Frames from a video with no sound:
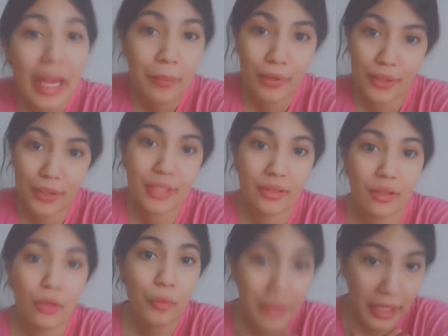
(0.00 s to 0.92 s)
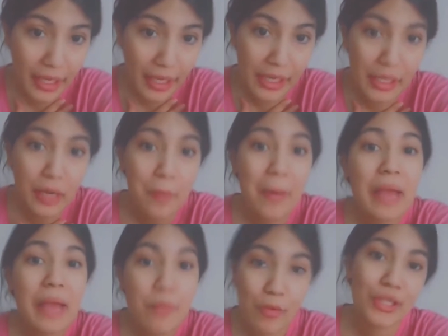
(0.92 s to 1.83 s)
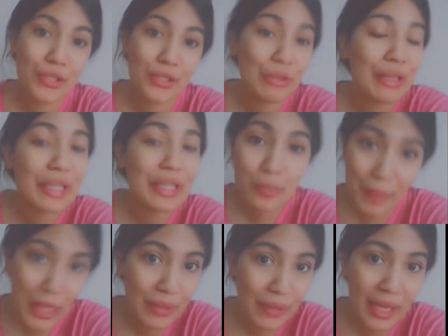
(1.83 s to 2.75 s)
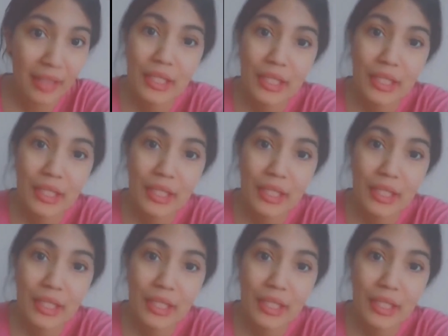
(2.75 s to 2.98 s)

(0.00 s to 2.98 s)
personal opinion and my personal experience.